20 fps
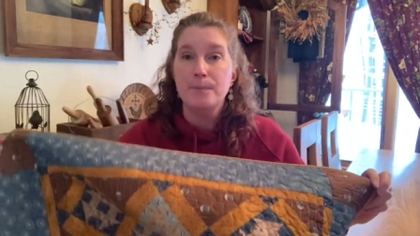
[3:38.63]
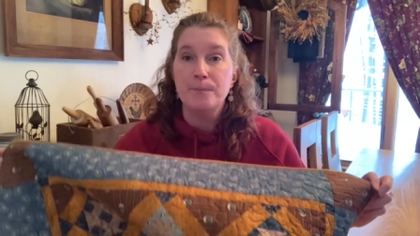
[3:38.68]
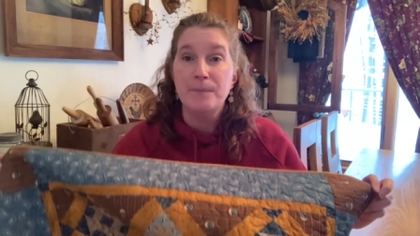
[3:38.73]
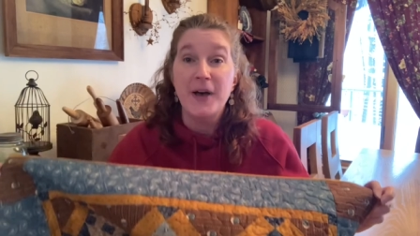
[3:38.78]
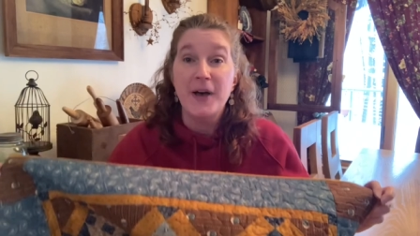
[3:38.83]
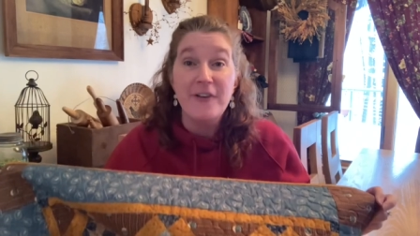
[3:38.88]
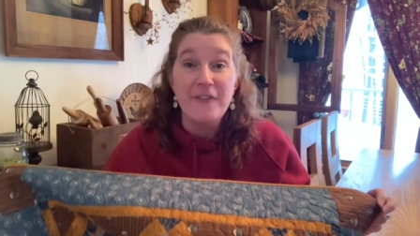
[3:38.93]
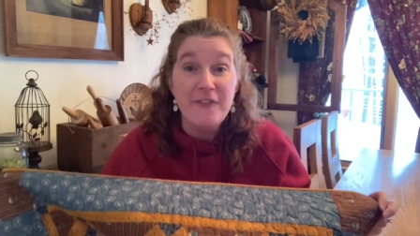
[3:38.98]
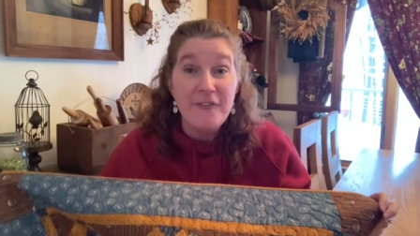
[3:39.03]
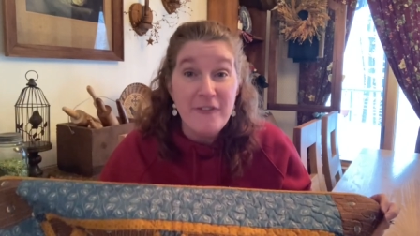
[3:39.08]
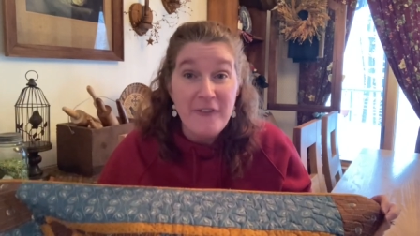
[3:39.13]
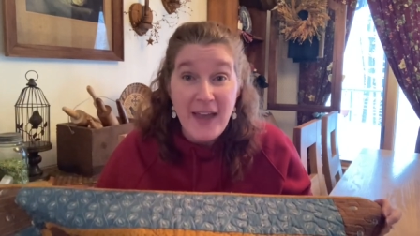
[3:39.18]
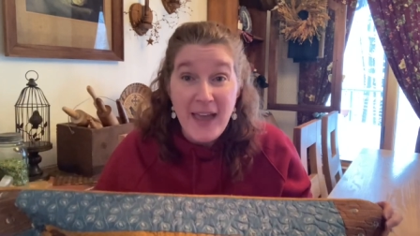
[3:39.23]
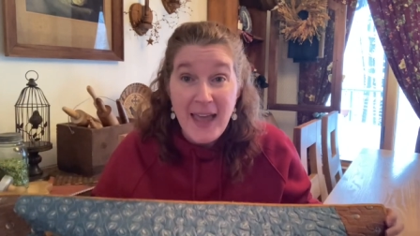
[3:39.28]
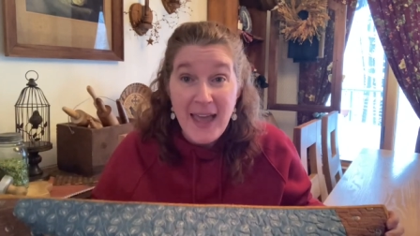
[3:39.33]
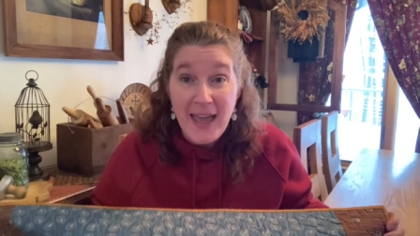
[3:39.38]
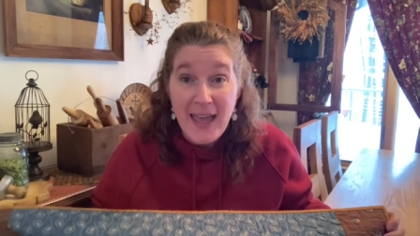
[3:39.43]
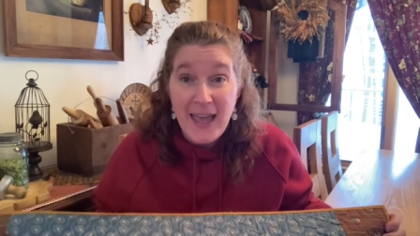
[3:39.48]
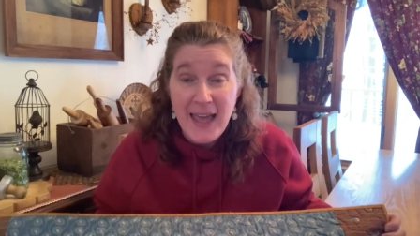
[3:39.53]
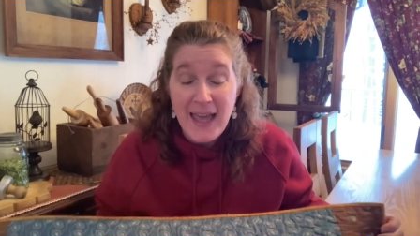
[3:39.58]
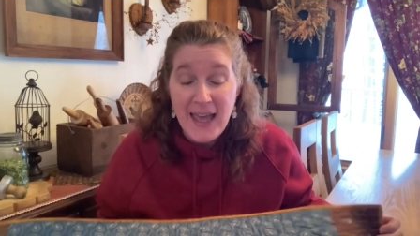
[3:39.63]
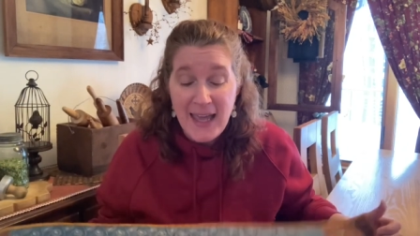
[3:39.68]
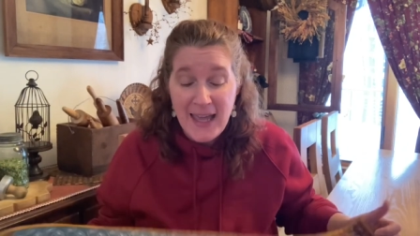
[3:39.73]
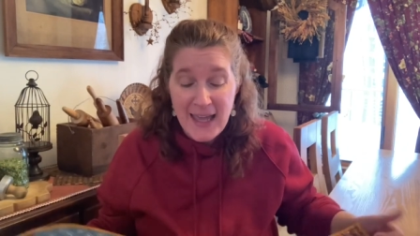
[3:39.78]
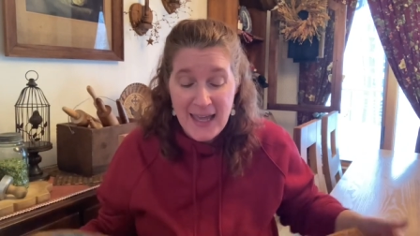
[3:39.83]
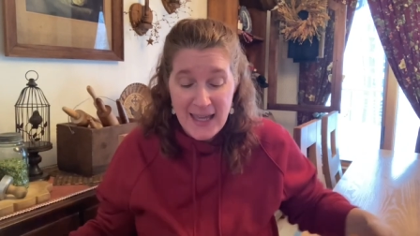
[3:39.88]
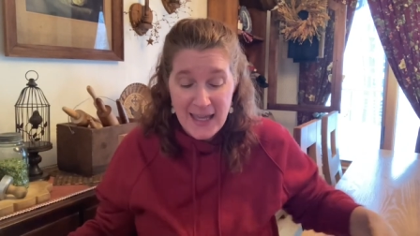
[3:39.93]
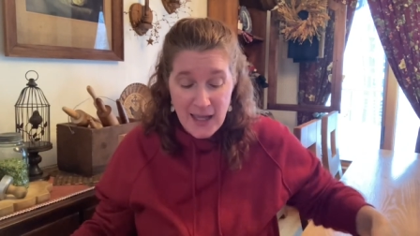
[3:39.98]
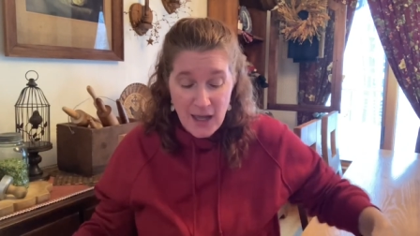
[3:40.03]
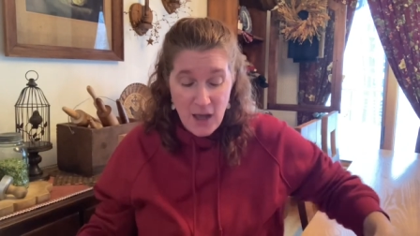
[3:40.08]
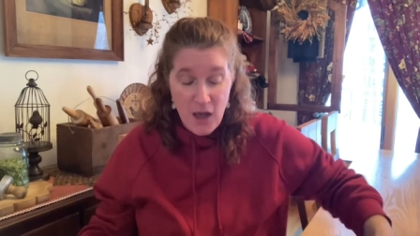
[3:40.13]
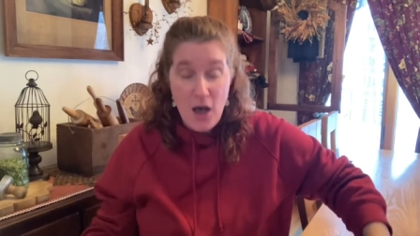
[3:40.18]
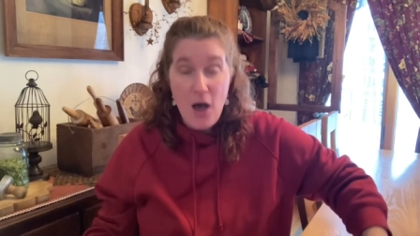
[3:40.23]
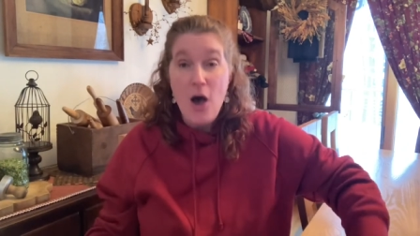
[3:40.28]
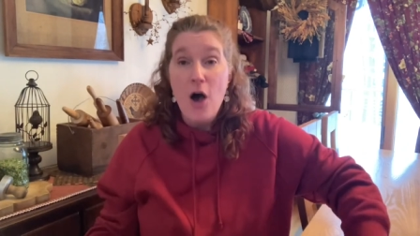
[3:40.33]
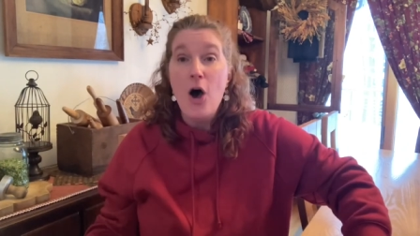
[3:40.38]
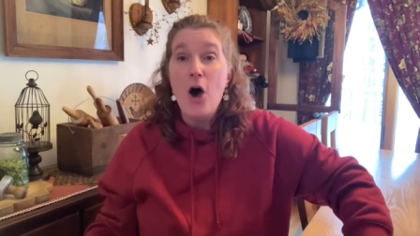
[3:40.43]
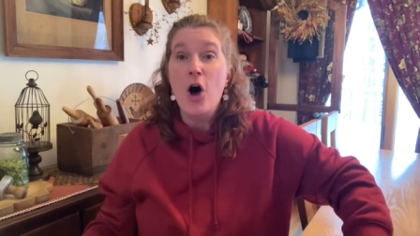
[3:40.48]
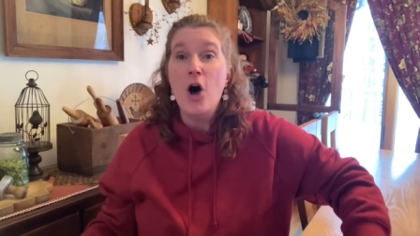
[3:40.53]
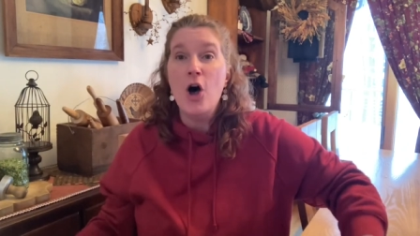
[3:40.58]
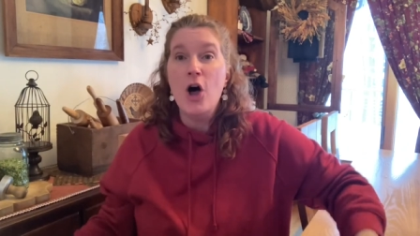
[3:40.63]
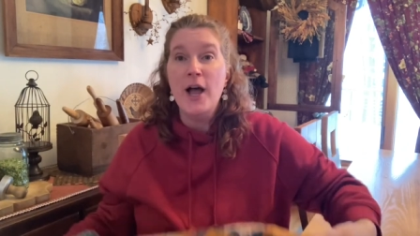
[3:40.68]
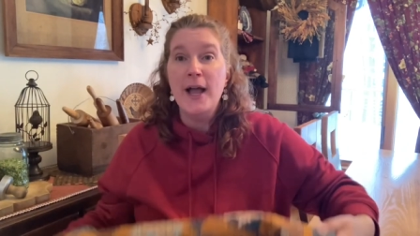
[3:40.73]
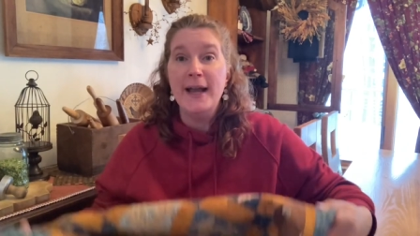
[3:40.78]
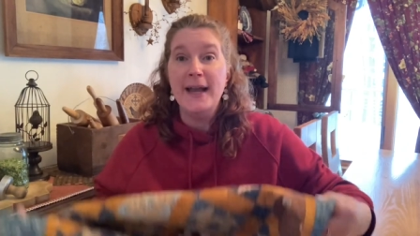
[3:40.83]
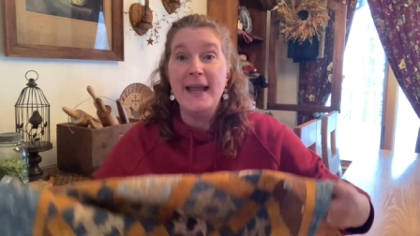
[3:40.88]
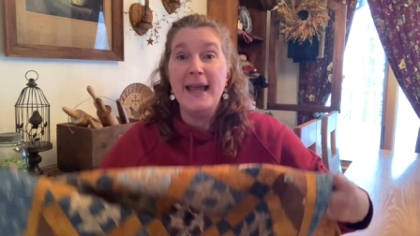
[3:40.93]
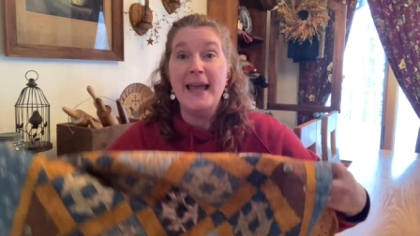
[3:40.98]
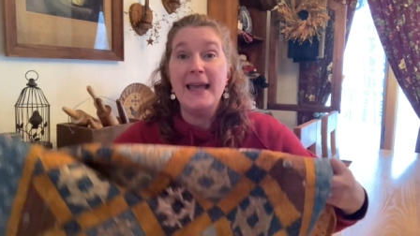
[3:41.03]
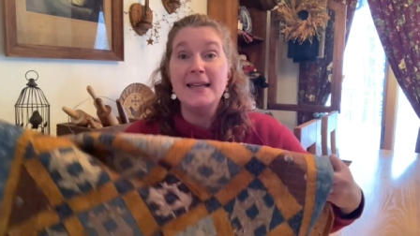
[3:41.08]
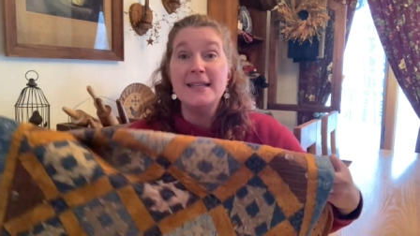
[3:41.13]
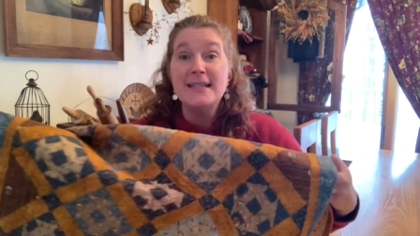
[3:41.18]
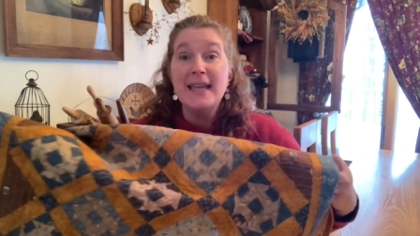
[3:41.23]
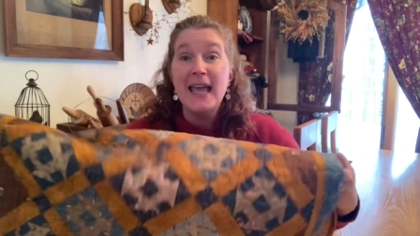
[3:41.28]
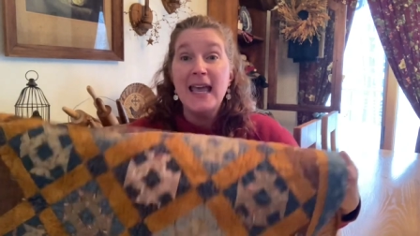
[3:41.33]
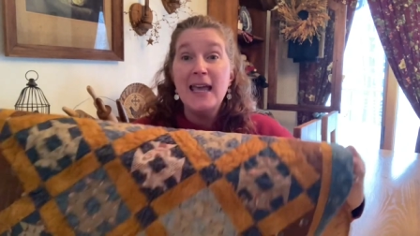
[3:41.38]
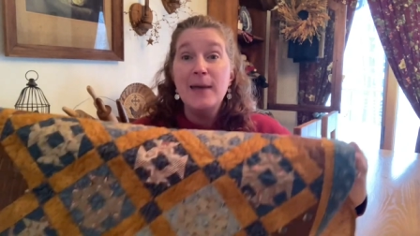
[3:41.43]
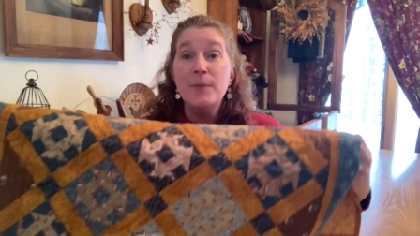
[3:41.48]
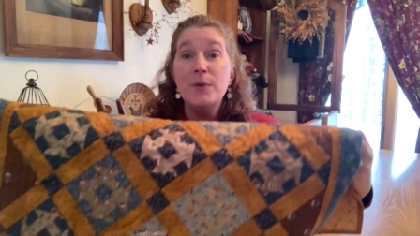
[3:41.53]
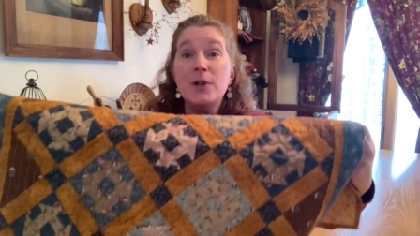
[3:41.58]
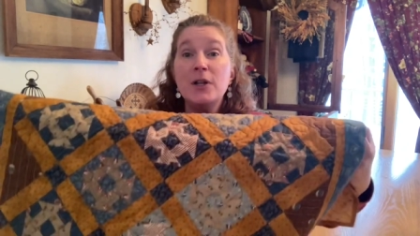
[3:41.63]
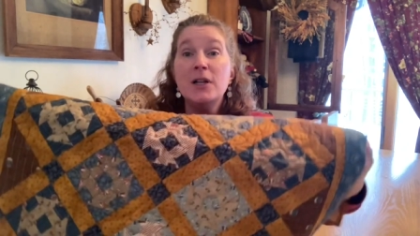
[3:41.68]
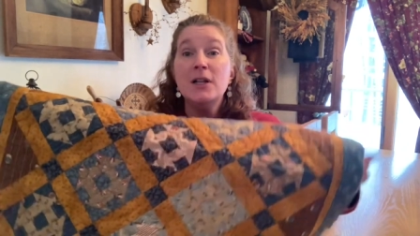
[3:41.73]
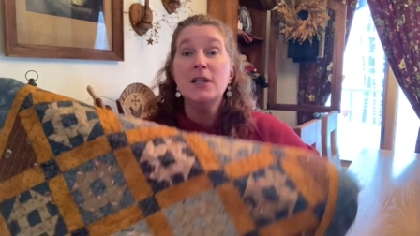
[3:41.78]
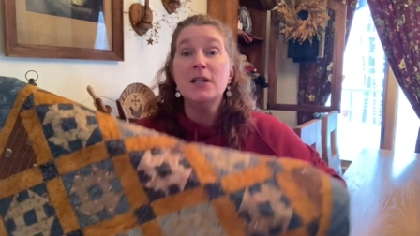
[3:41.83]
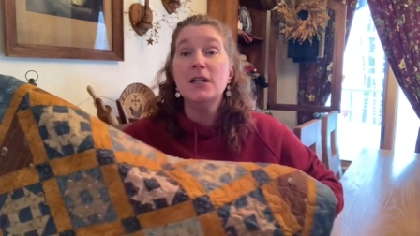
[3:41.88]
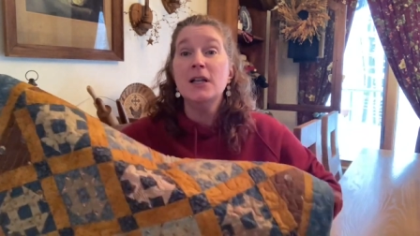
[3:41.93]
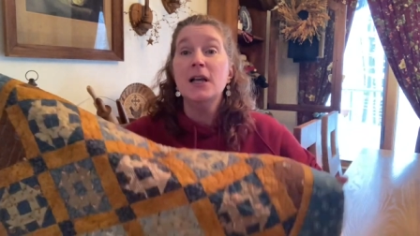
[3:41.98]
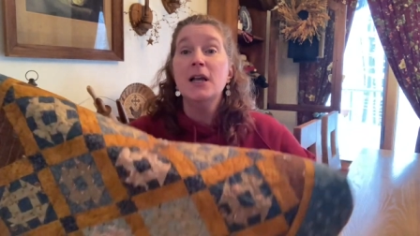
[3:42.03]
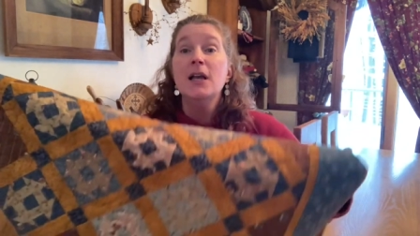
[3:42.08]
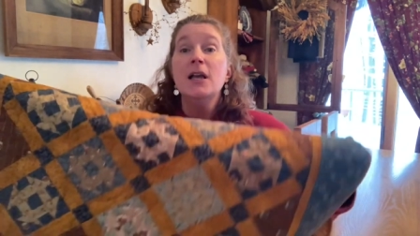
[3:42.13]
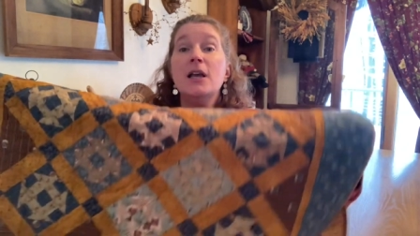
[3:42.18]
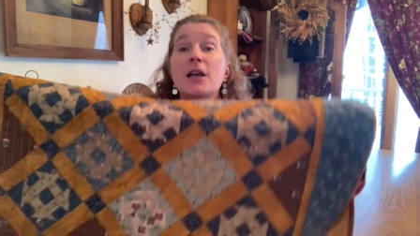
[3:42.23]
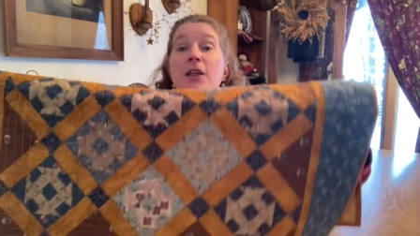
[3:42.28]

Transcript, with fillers: buffet, on a table.